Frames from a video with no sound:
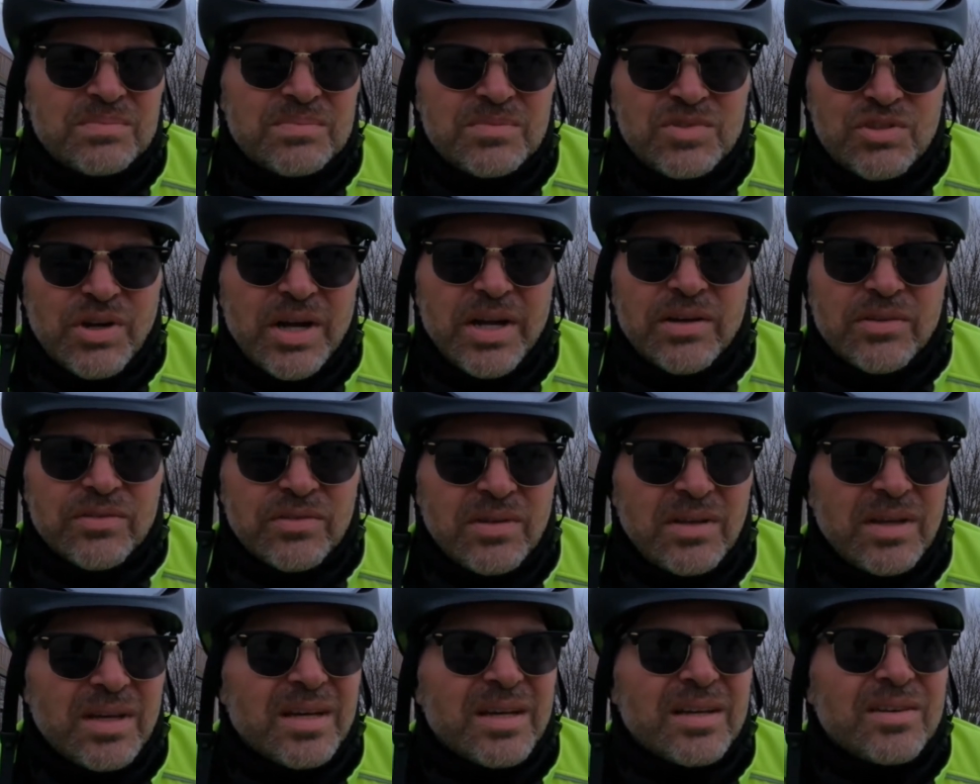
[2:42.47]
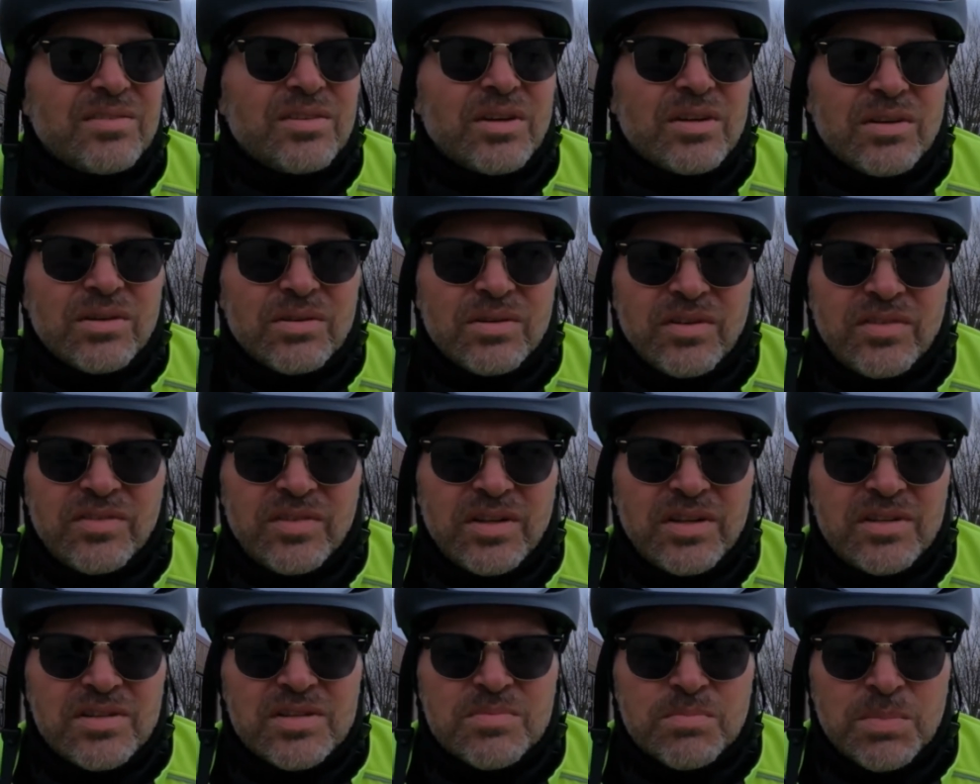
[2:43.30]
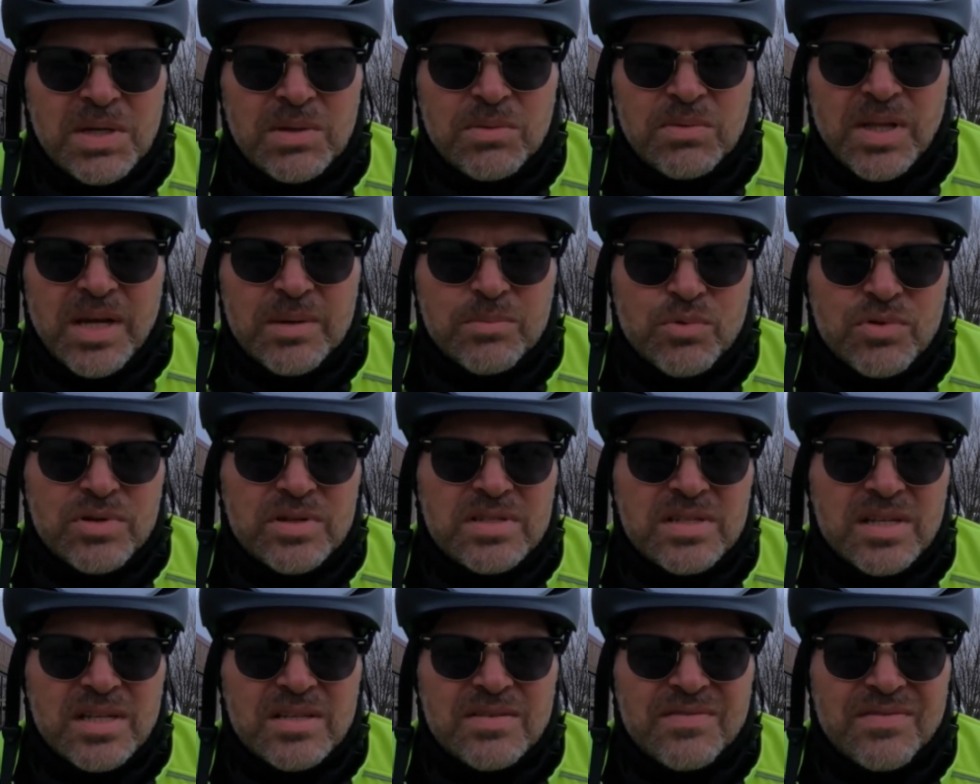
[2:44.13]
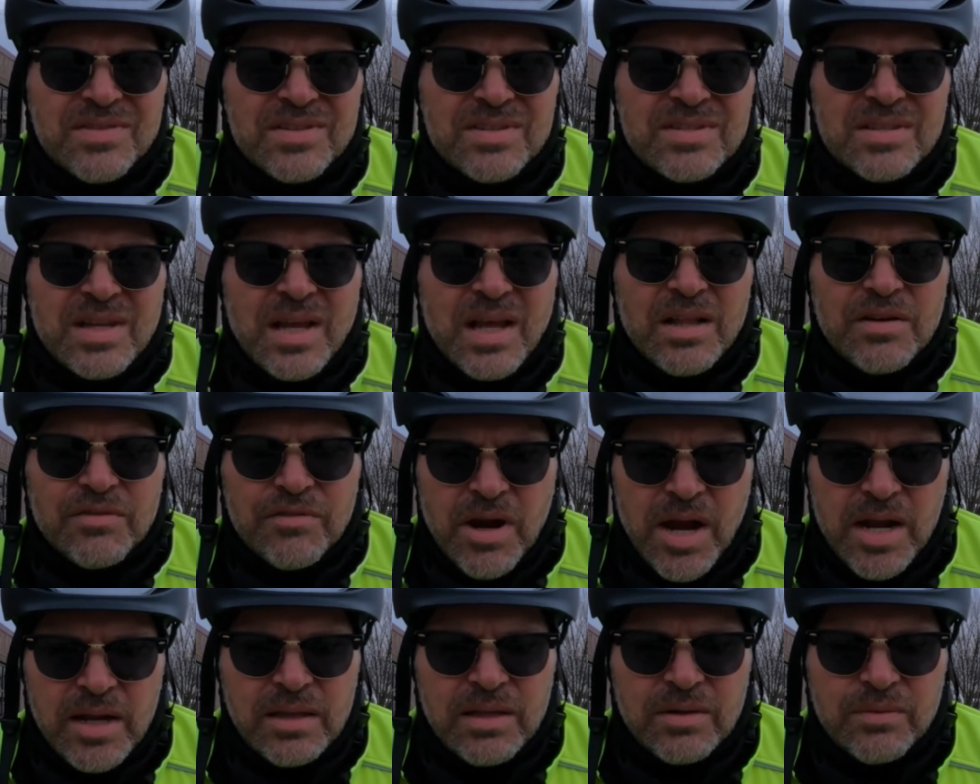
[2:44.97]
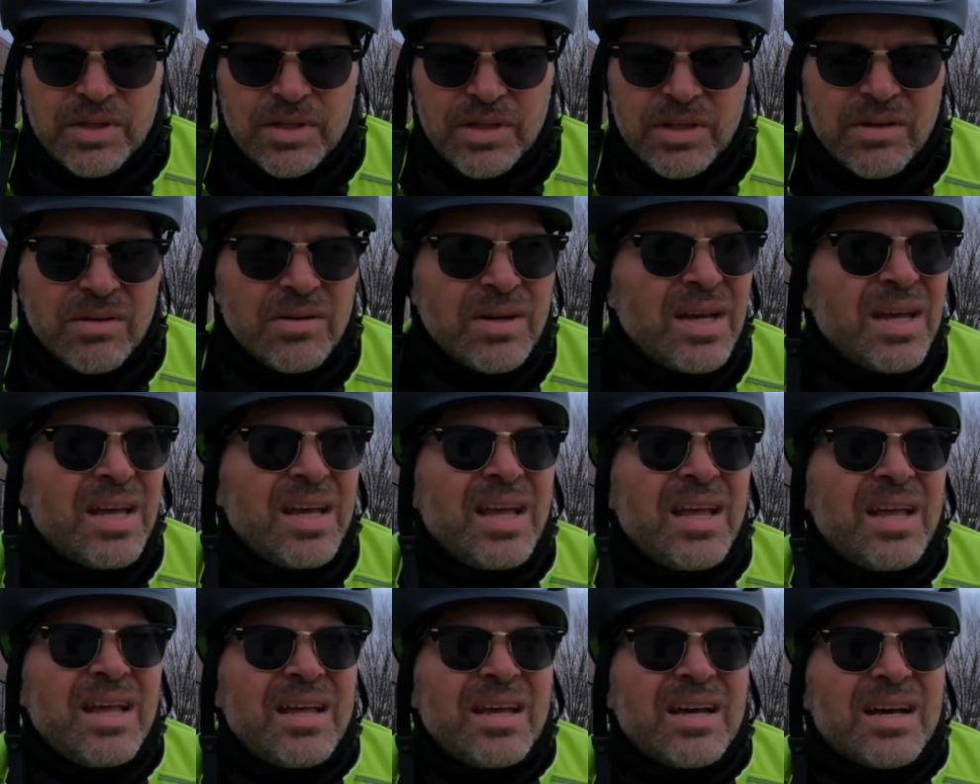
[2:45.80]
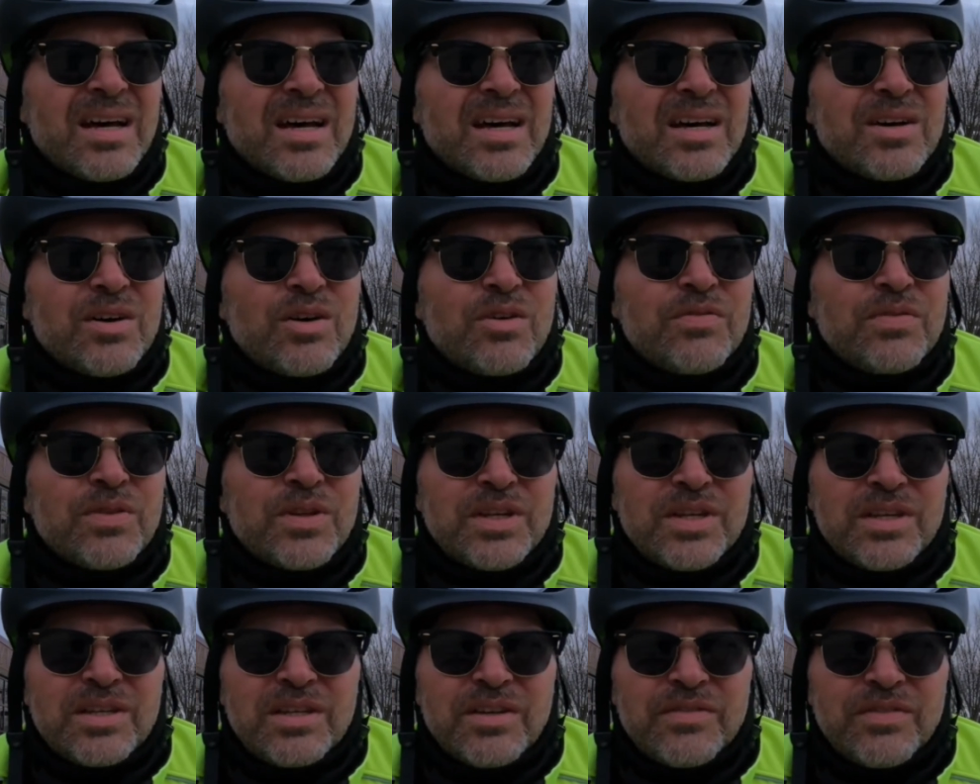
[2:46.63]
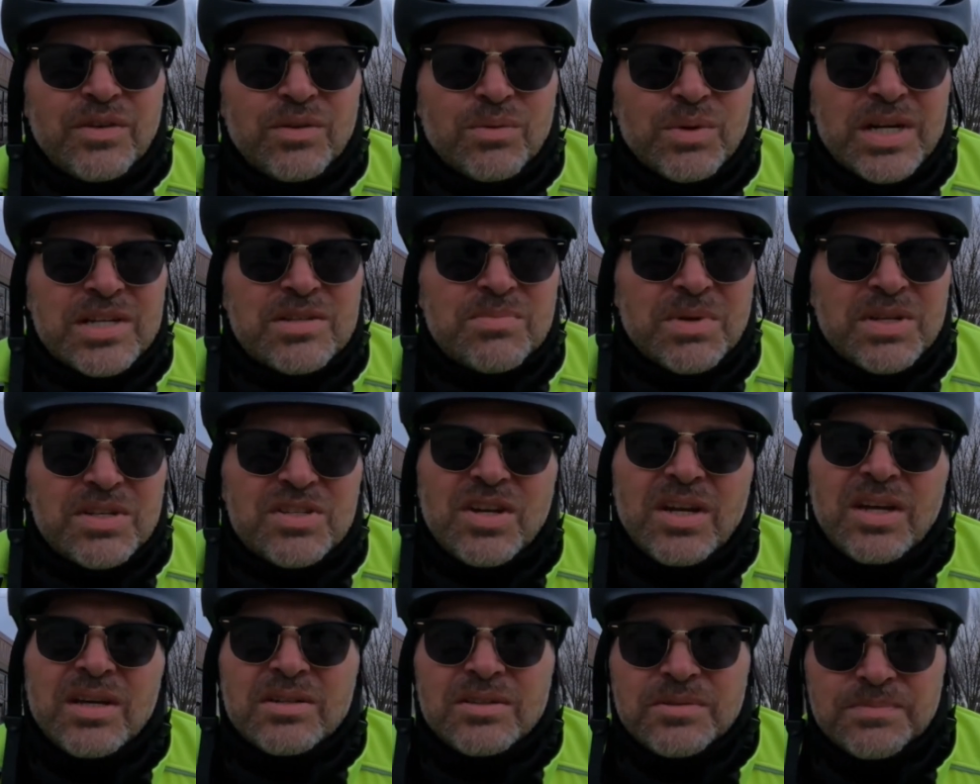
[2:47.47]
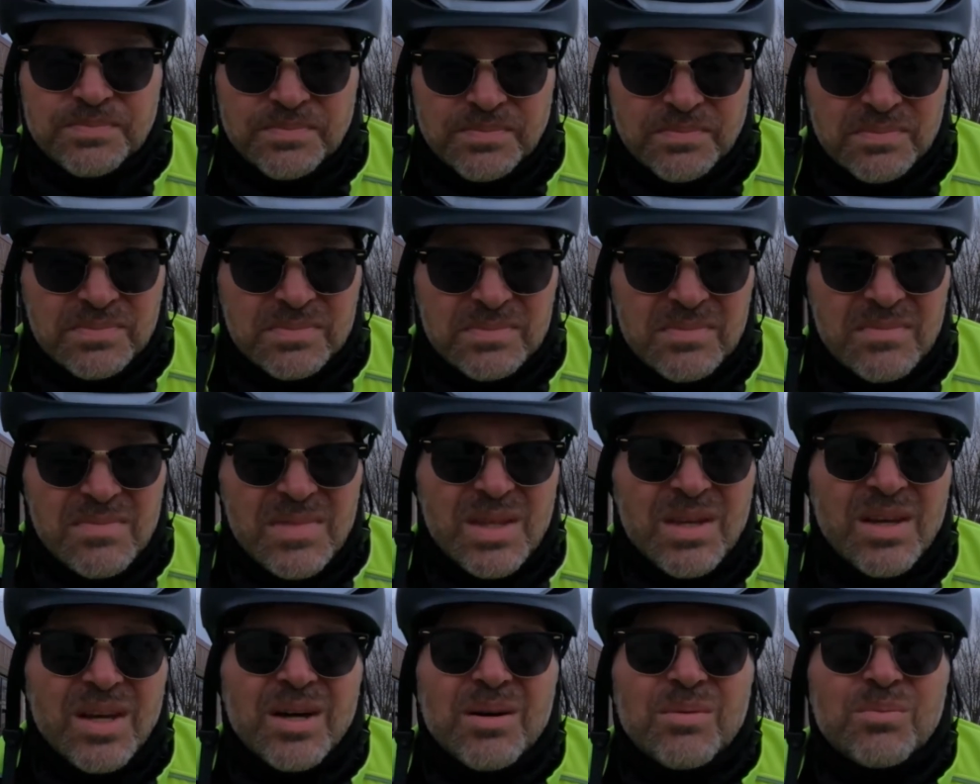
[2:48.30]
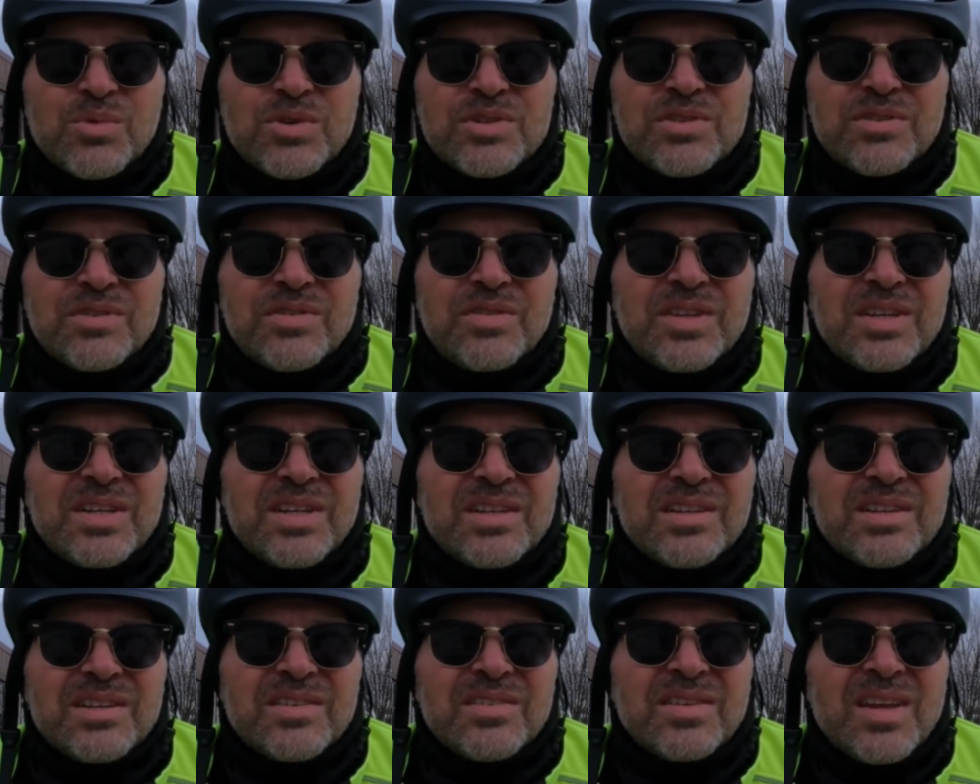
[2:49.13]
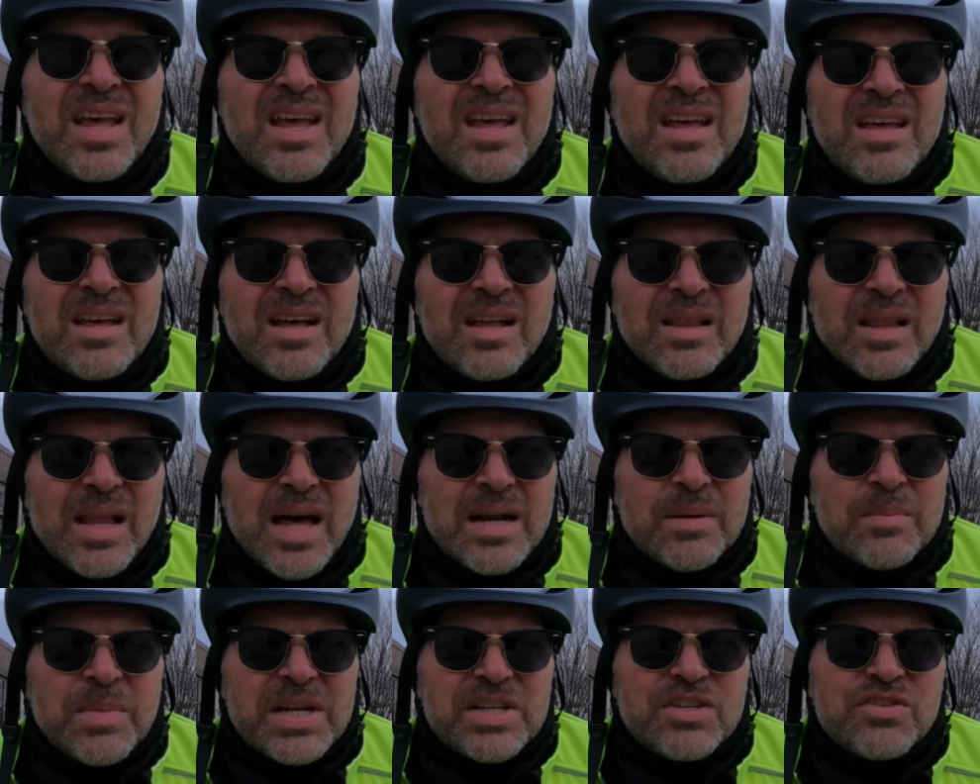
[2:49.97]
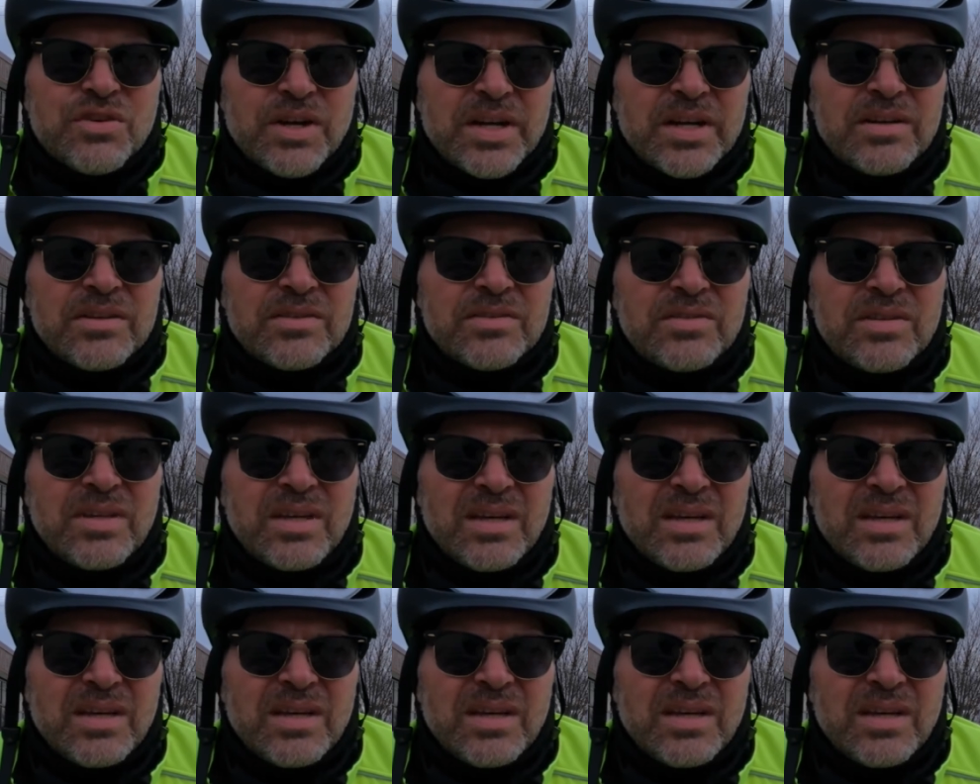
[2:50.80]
trails. So the city just made a lot more sense for the style of riding that we do. Hopefully, if you're watching my channel, what you'll see is a lot of my trails